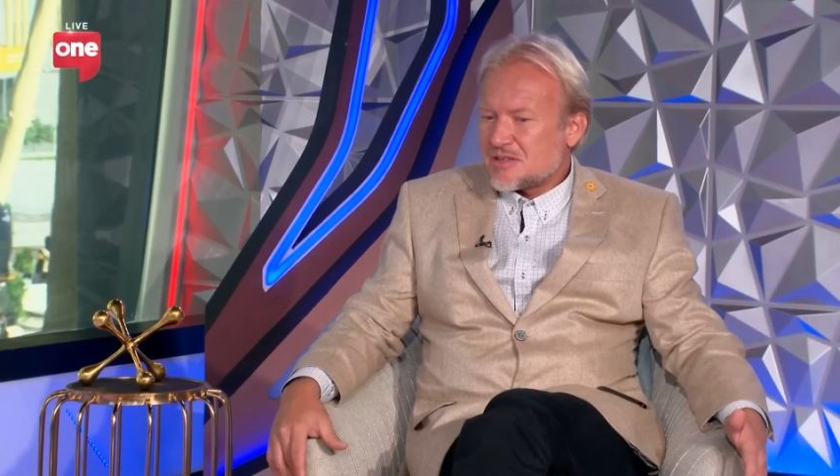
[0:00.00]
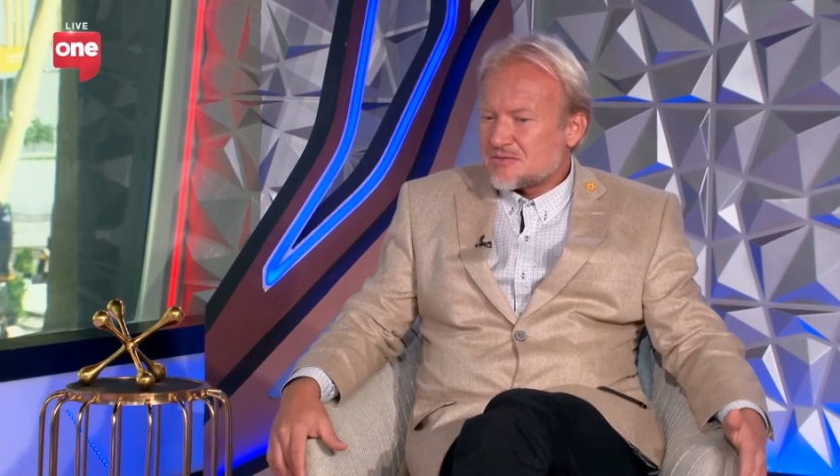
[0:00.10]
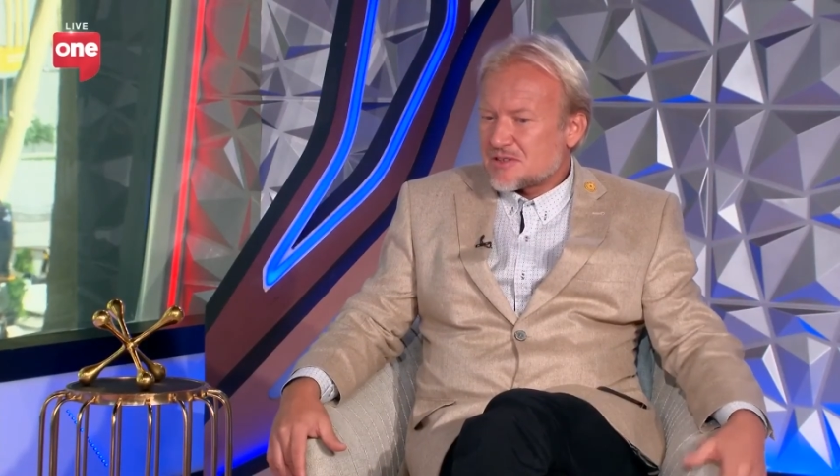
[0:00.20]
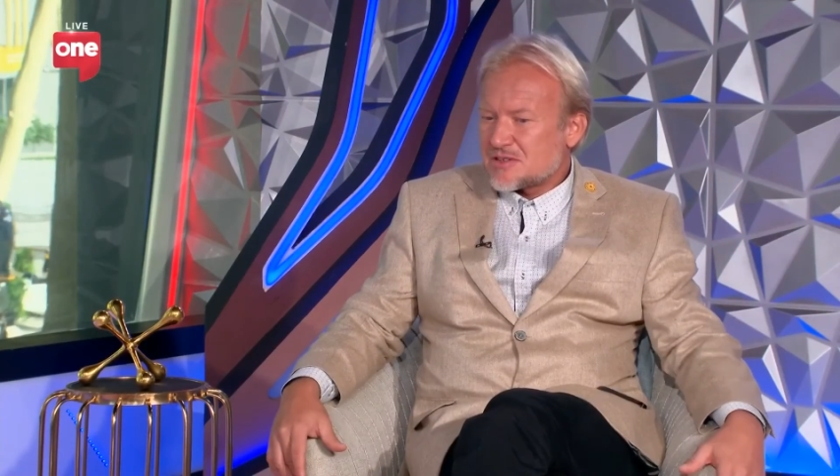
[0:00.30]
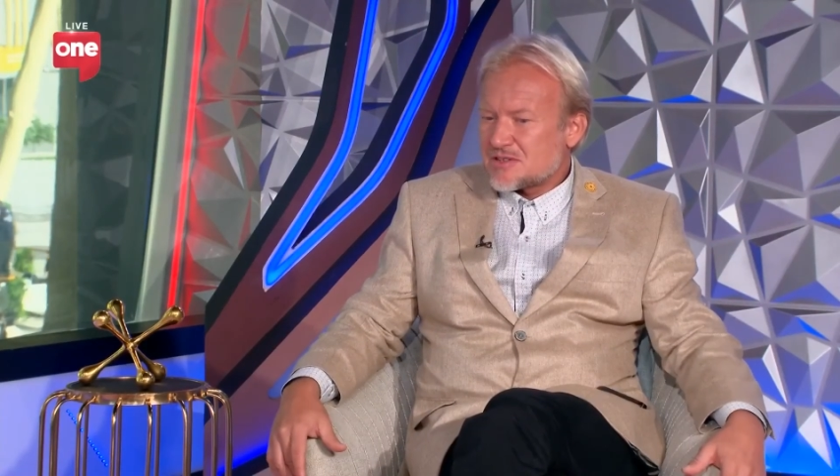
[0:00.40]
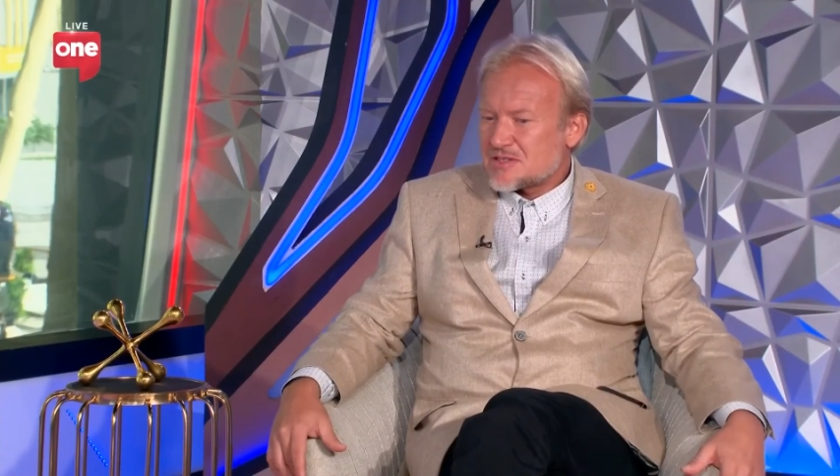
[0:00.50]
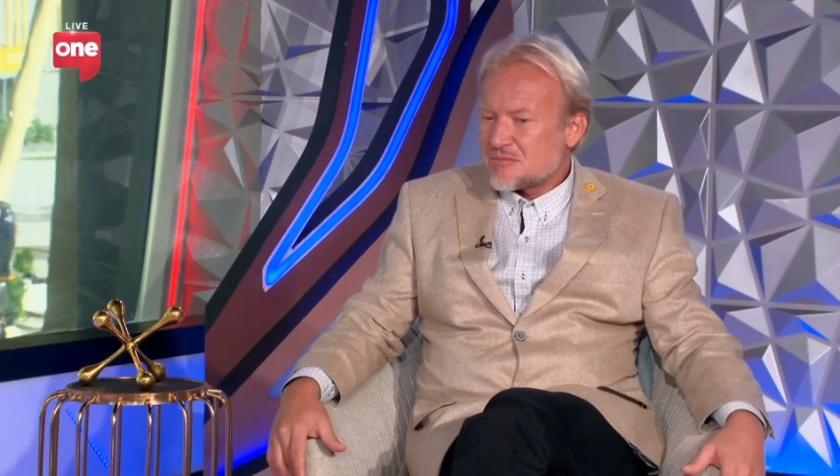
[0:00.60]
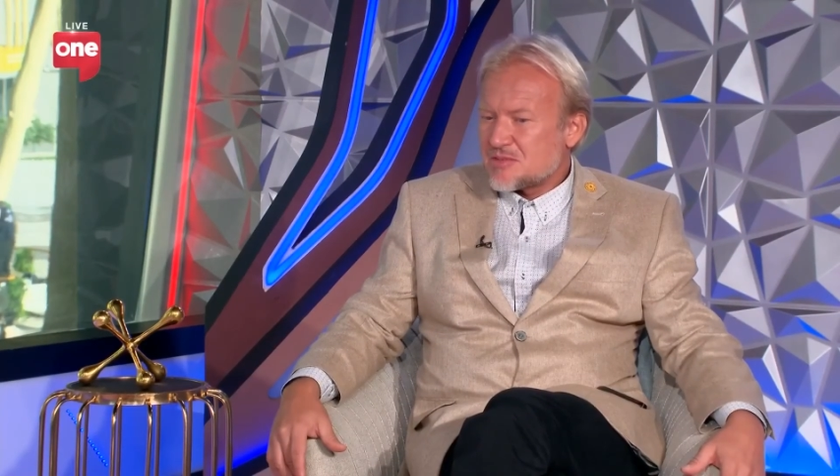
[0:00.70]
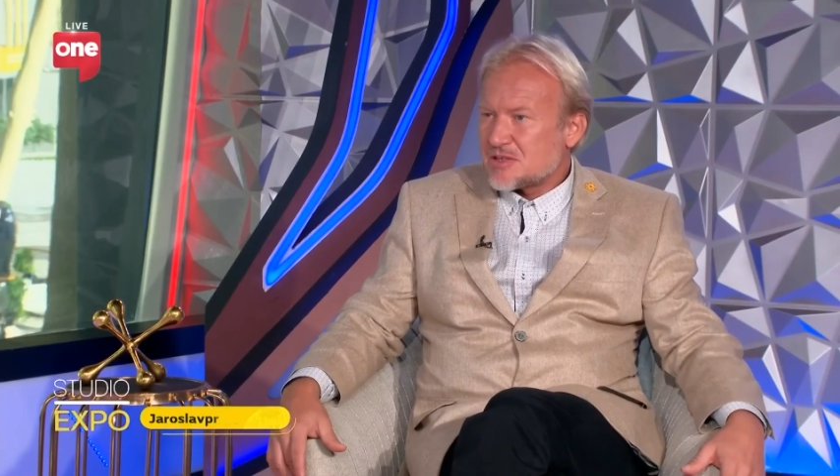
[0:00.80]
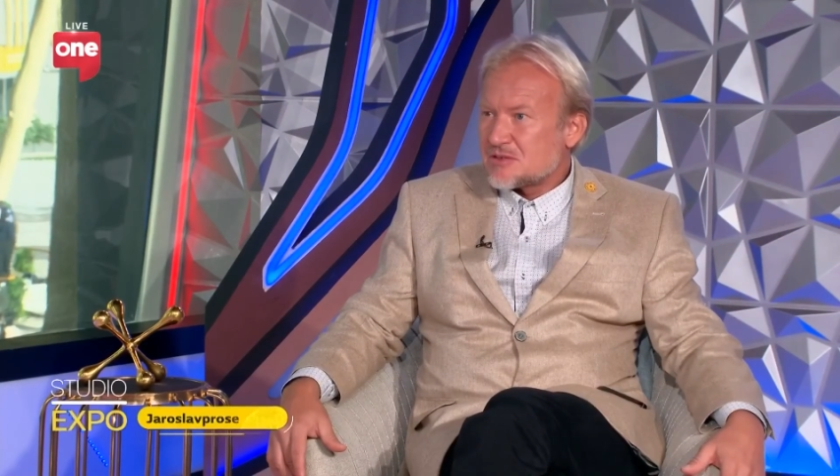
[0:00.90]
if
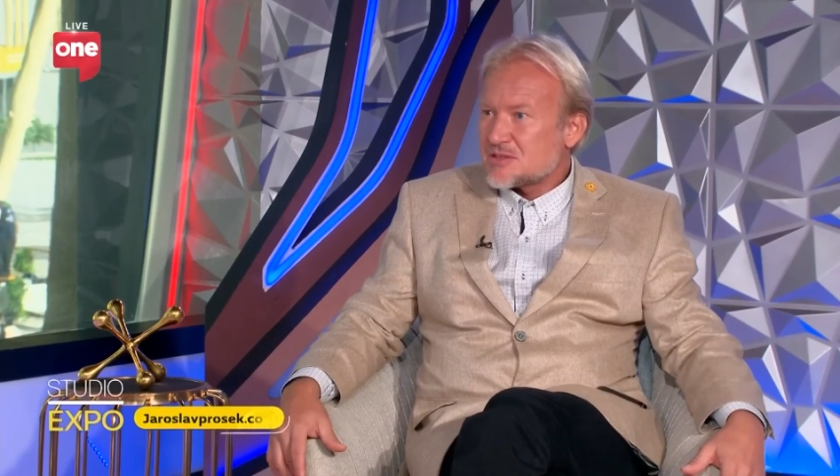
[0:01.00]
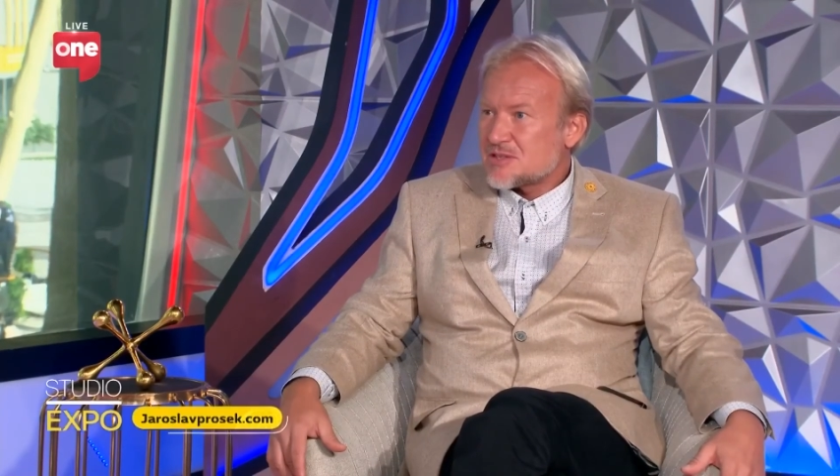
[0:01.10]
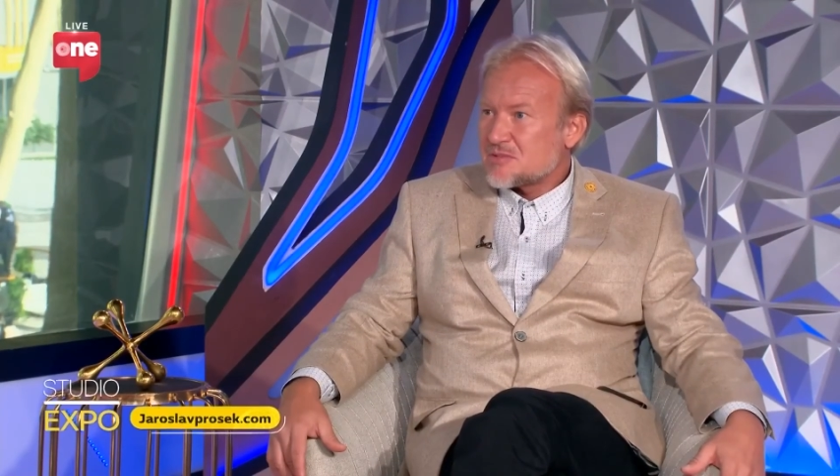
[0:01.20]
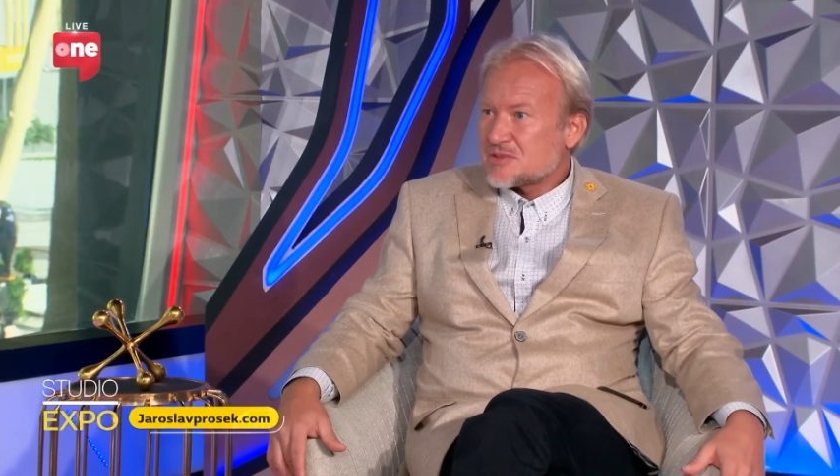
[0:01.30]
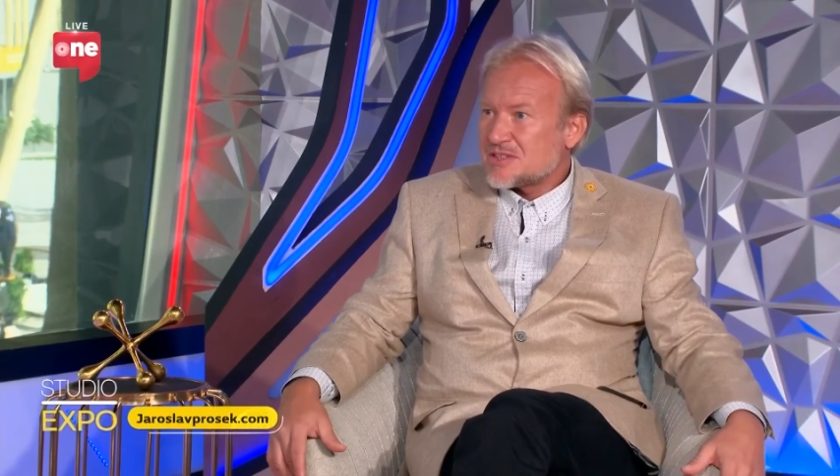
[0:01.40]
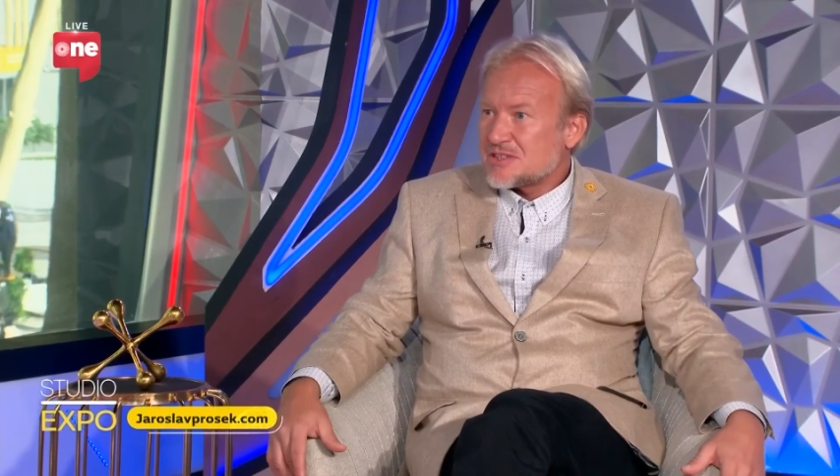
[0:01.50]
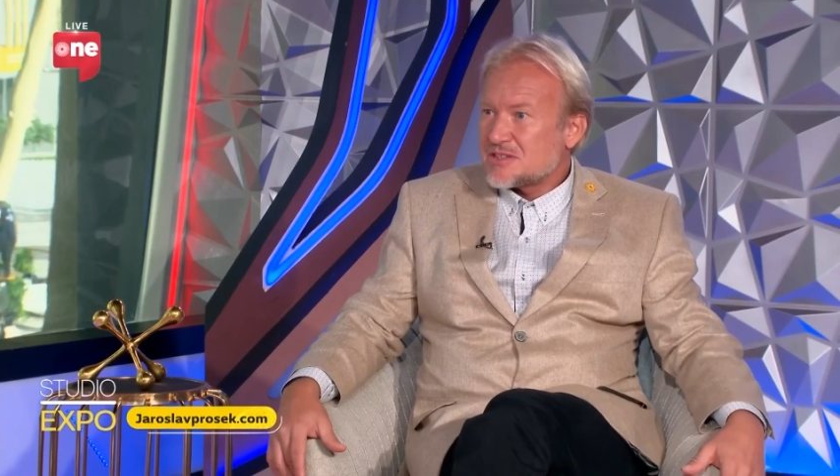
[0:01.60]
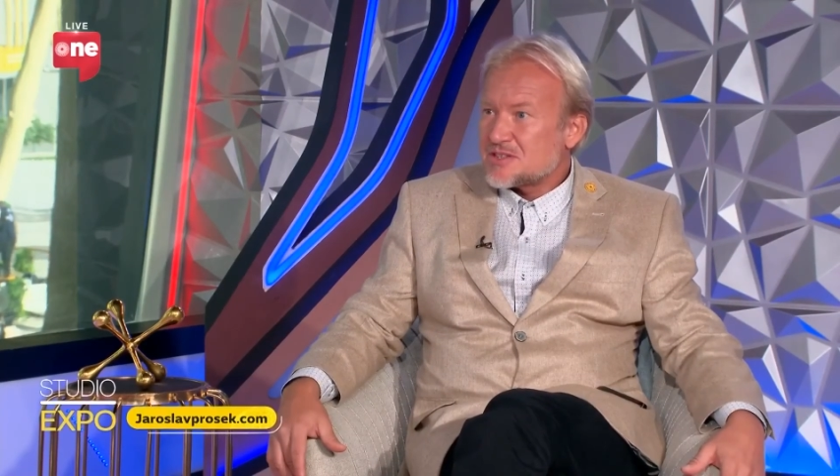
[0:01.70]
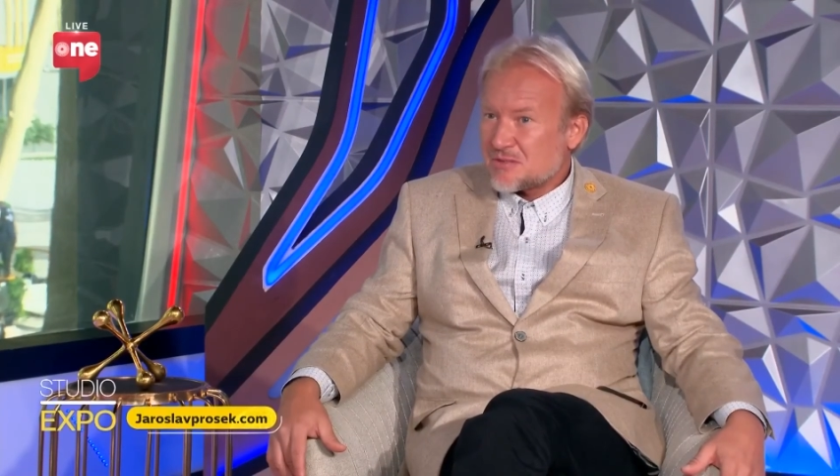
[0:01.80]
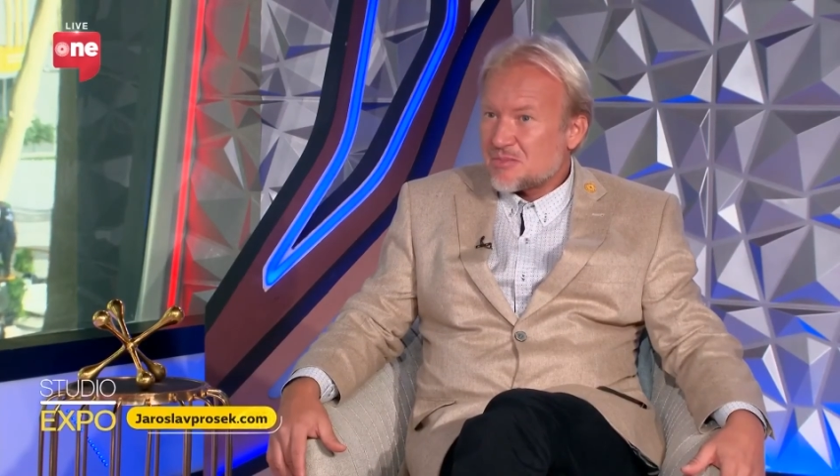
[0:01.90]
somebody looks up on the
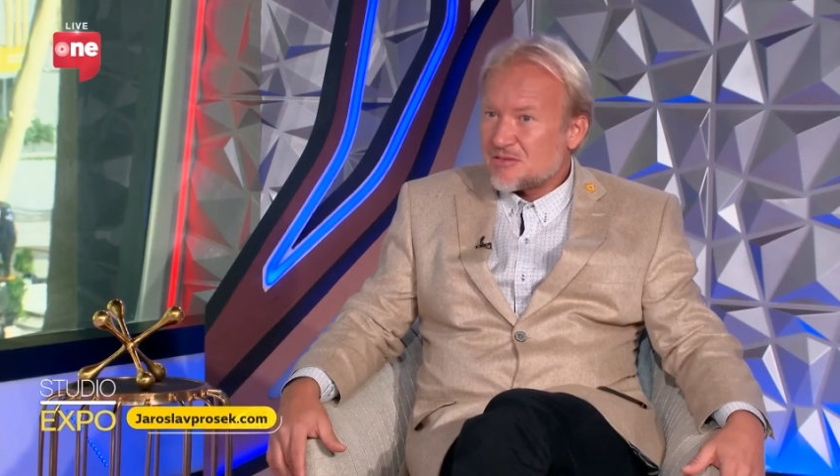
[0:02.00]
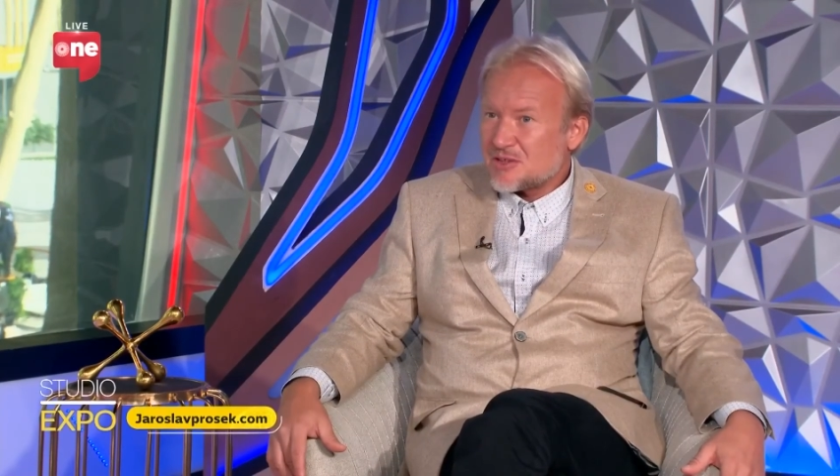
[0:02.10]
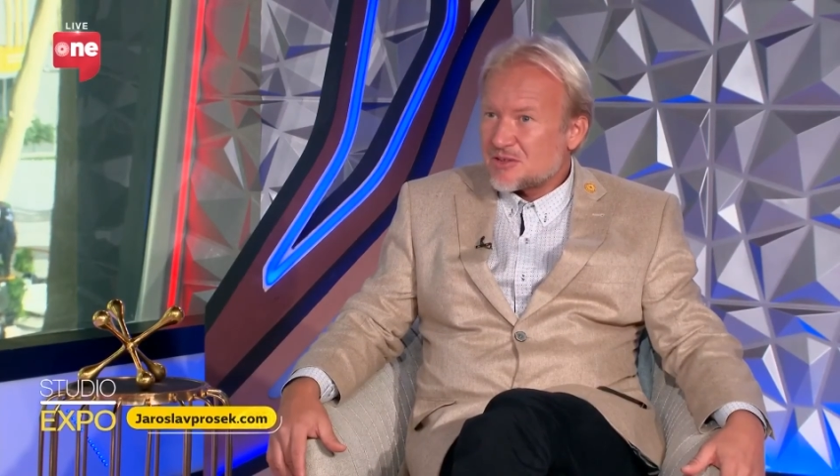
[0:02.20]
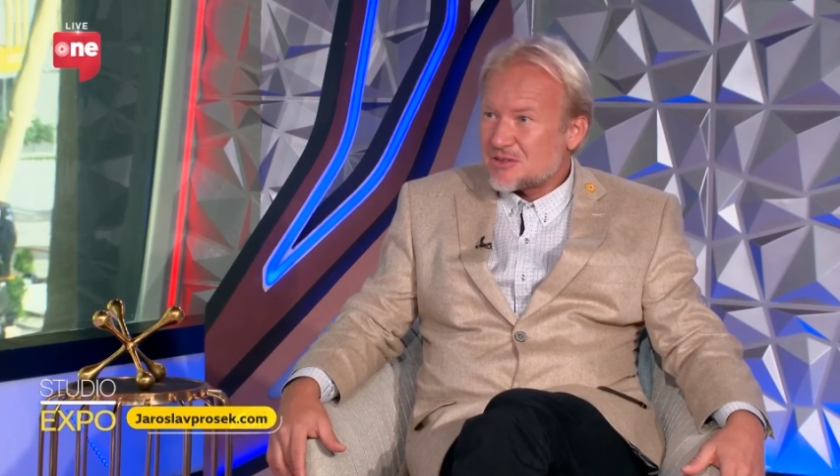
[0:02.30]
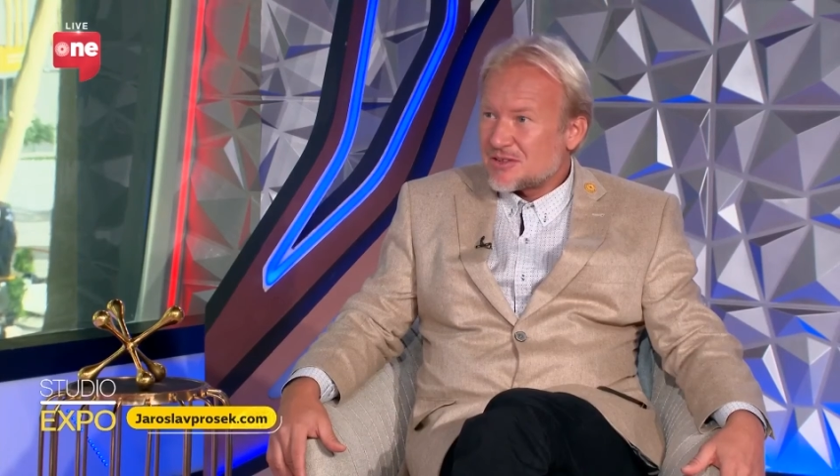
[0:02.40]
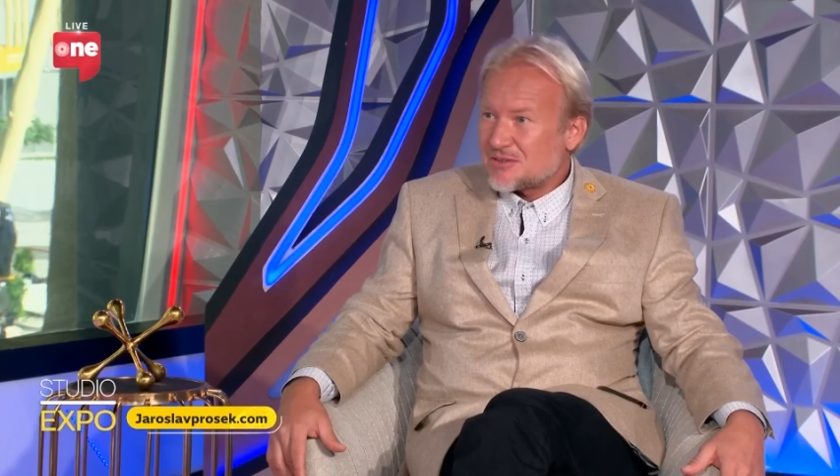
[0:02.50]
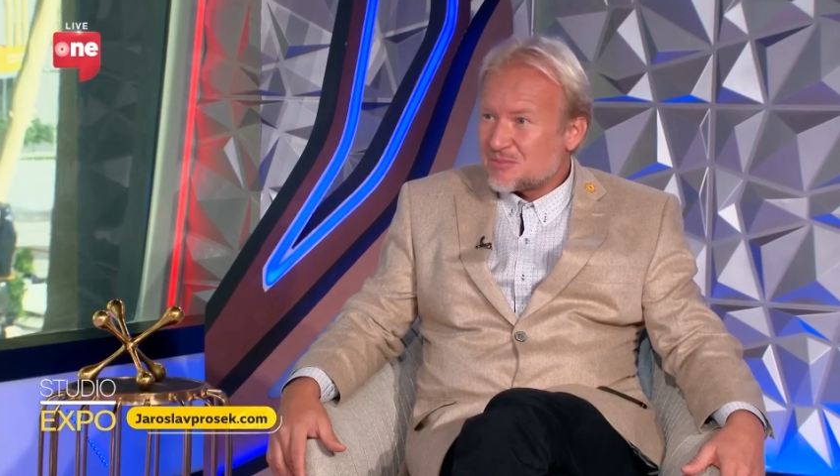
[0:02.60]
Czech Pavilion